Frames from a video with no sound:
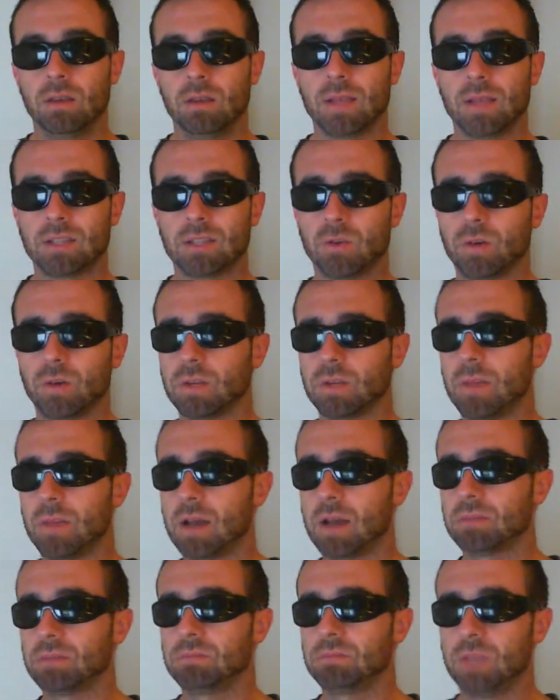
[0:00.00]
they're talking
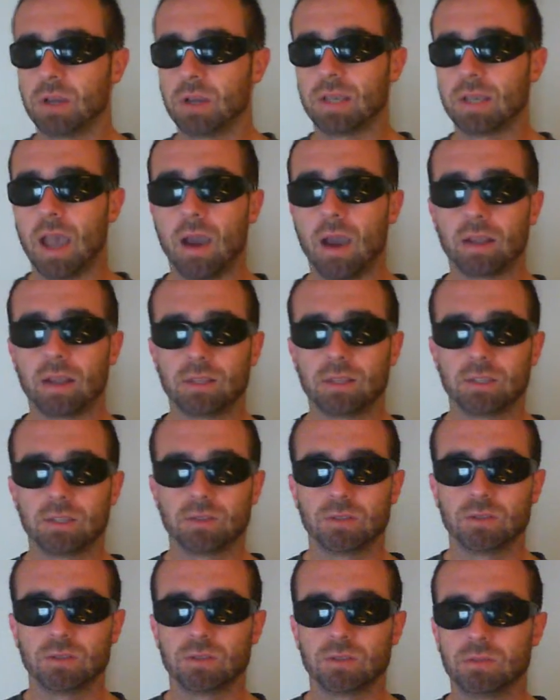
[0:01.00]
about characters
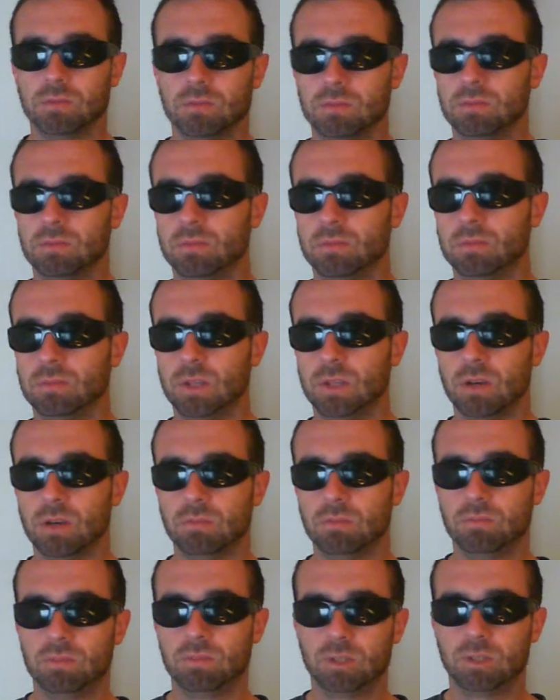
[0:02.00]
or
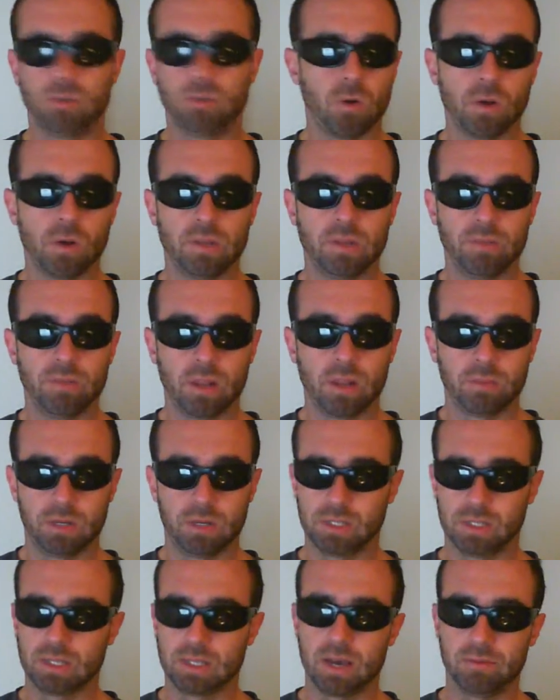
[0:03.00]
story development
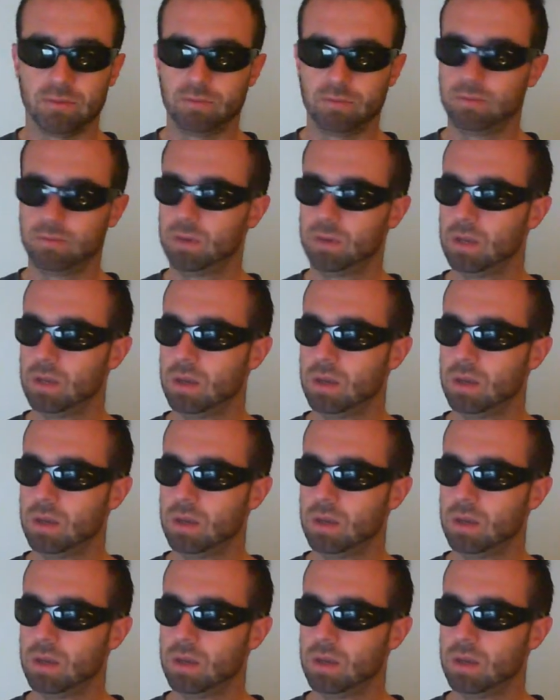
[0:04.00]
and stuff,